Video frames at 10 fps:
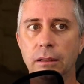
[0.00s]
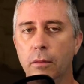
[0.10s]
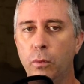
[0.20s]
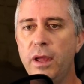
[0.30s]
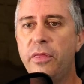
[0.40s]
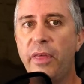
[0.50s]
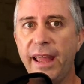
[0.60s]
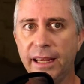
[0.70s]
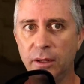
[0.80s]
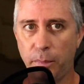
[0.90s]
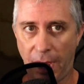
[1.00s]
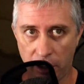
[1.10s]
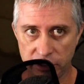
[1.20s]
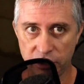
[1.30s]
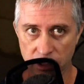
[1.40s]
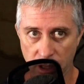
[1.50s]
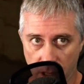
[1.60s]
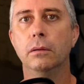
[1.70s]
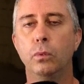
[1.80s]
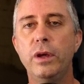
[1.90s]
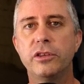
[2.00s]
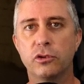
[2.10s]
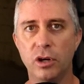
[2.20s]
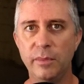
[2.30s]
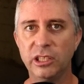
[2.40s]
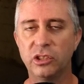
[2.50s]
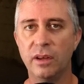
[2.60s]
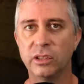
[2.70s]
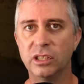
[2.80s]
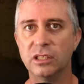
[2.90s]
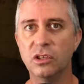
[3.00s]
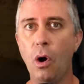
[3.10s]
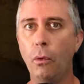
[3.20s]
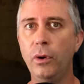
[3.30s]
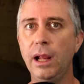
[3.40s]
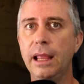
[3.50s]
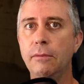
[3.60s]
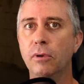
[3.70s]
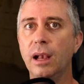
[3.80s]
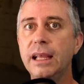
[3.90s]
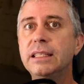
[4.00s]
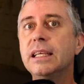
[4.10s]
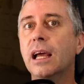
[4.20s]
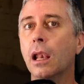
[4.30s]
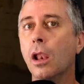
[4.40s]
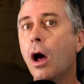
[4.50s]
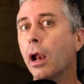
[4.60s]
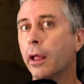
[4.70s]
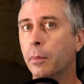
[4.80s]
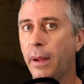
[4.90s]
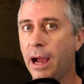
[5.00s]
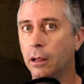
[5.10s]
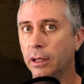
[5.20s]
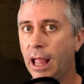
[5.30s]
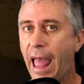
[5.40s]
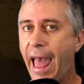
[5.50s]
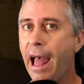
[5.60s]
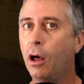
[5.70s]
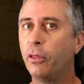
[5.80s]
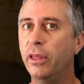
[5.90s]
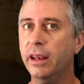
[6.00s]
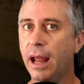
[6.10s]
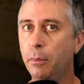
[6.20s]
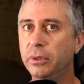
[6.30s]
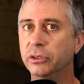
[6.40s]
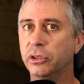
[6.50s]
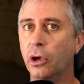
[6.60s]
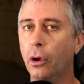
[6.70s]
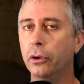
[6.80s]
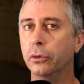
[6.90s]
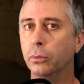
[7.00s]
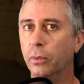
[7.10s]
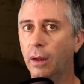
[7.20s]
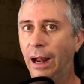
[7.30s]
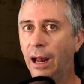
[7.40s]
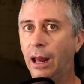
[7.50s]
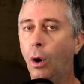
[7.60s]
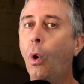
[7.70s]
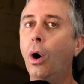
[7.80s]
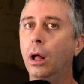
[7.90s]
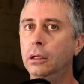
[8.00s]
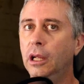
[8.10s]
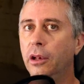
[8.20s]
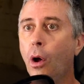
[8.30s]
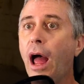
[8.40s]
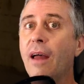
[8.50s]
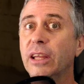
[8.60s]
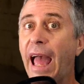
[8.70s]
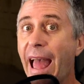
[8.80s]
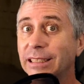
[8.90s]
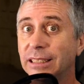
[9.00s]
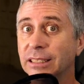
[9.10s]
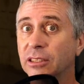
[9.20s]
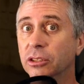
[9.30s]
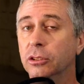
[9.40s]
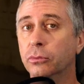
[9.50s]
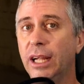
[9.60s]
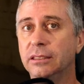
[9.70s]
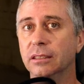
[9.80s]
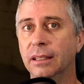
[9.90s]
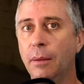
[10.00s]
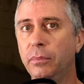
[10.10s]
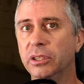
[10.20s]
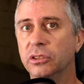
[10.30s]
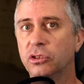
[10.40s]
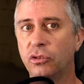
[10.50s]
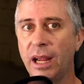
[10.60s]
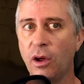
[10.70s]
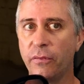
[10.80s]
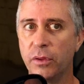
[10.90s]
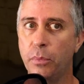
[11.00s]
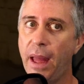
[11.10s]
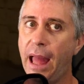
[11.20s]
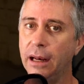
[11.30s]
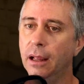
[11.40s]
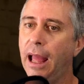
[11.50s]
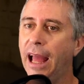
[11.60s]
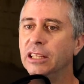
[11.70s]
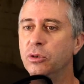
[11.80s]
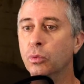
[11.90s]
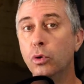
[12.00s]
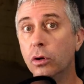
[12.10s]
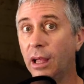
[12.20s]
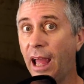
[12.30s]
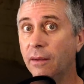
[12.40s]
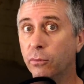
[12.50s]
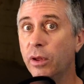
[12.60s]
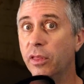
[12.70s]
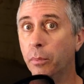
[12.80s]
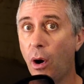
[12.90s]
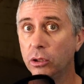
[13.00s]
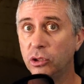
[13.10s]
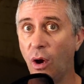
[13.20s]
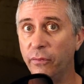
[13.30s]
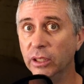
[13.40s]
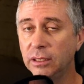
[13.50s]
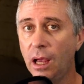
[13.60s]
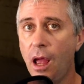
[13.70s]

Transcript: With their comparison, with streaming services not really releasing a lot about how the numbers go or not having access to direct numbers straight off the bat as you would have with the box office.